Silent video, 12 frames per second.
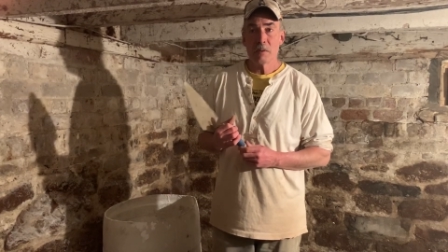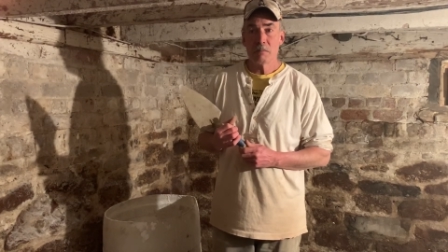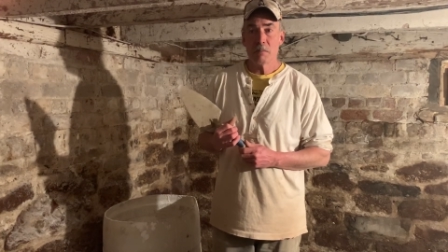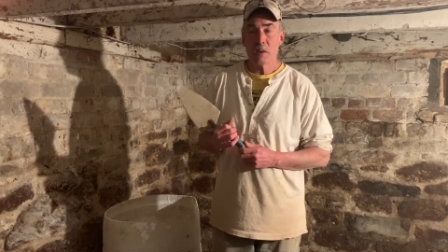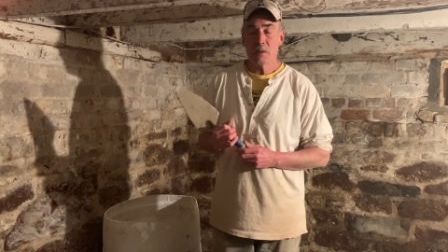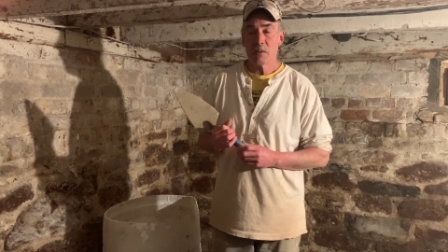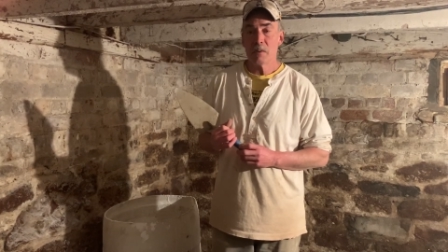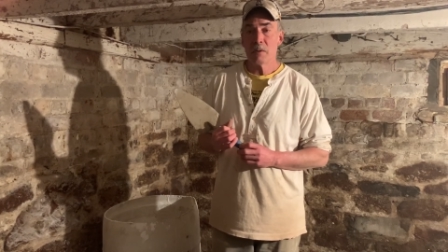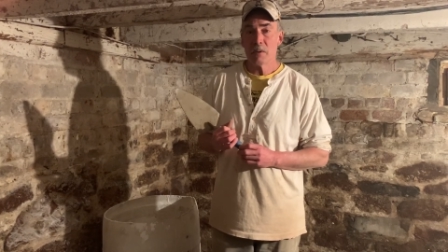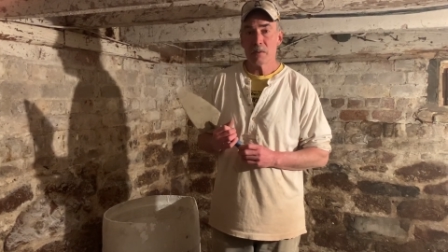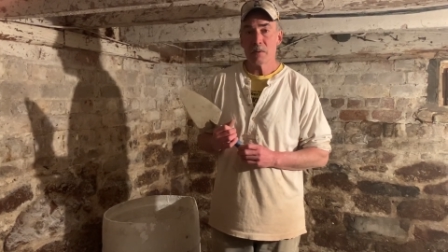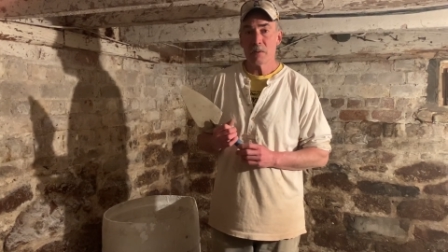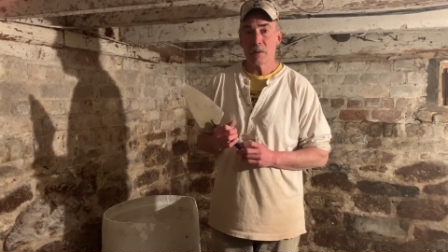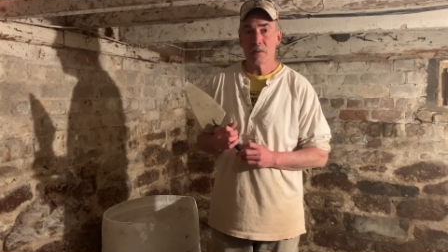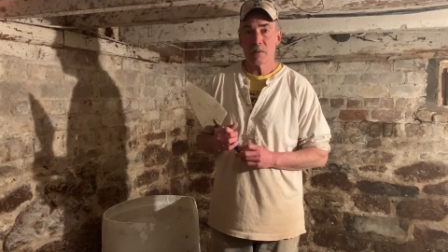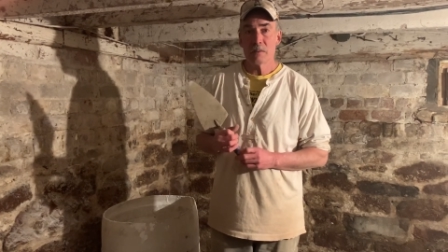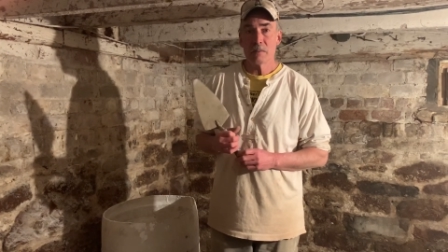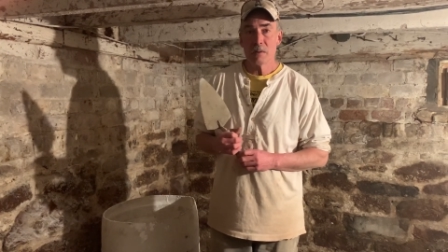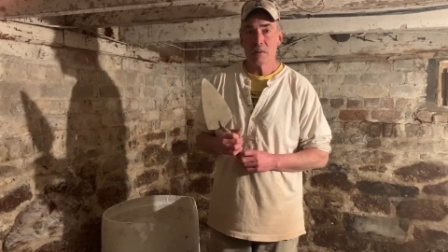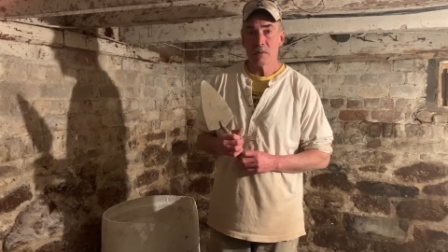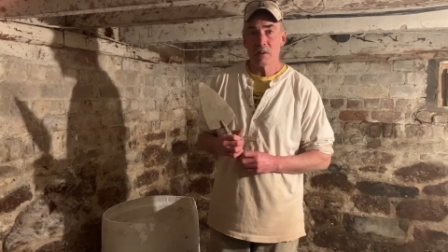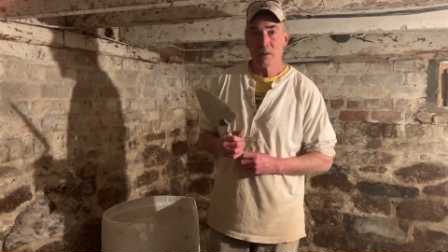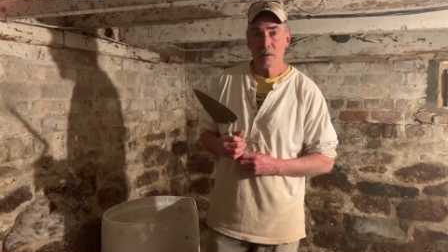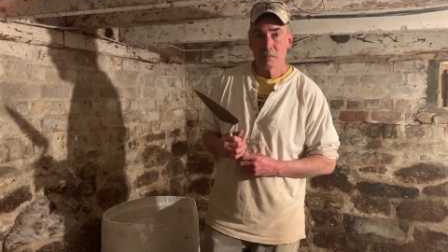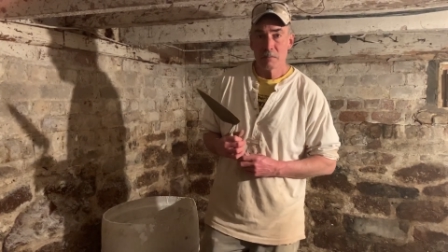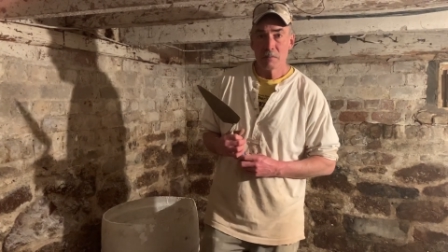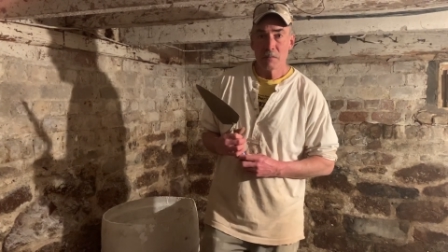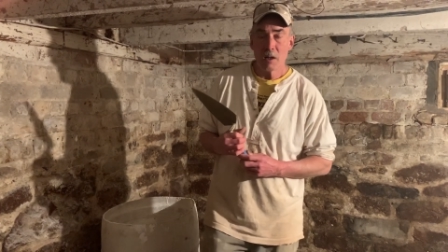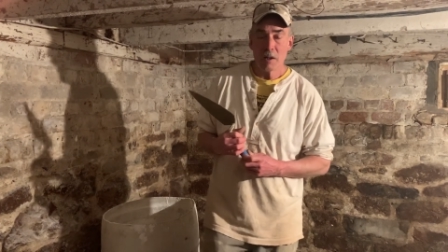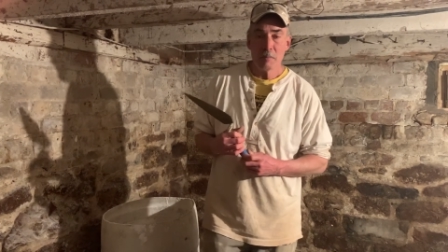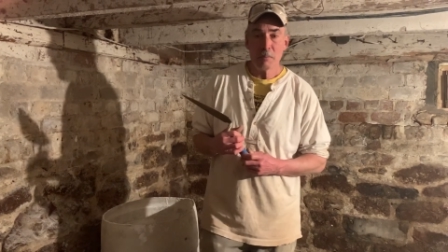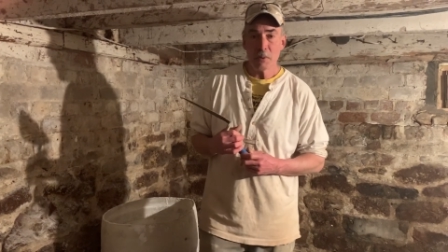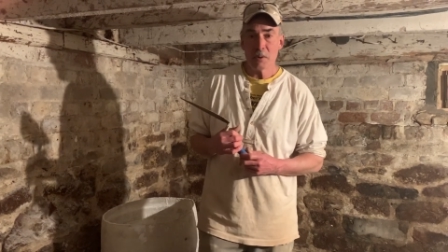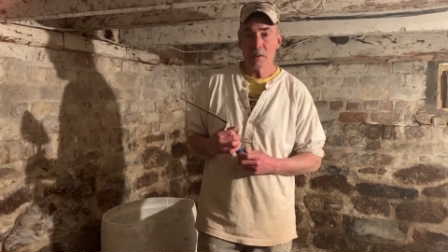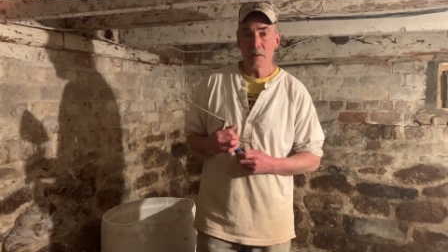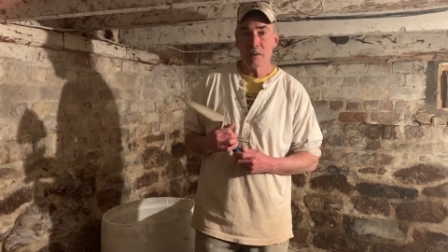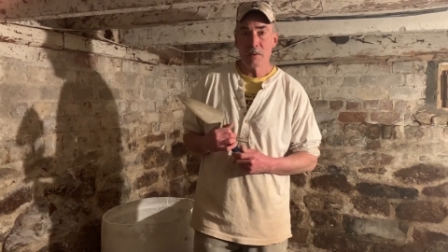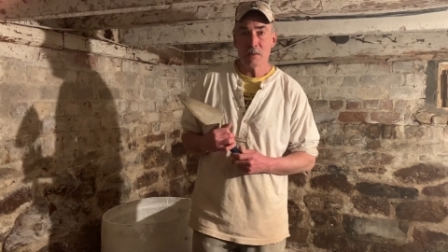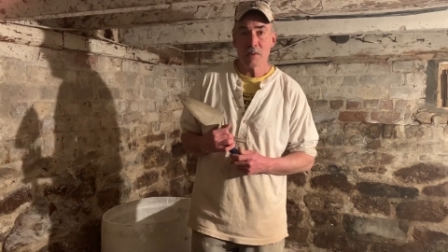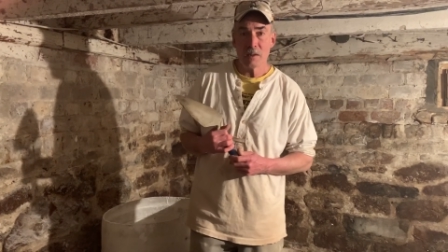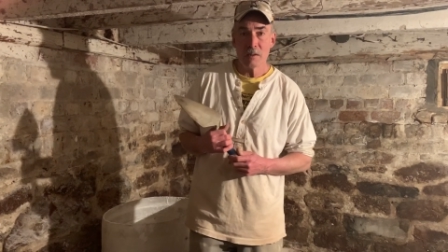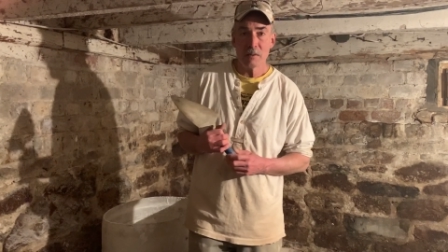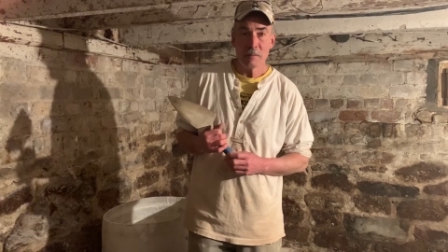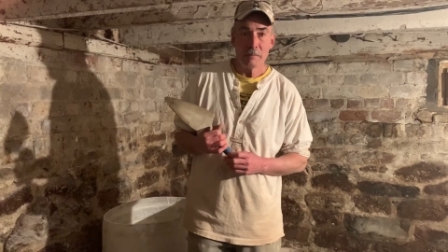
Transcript: masonry restoration, is the lime, Portland, and sand.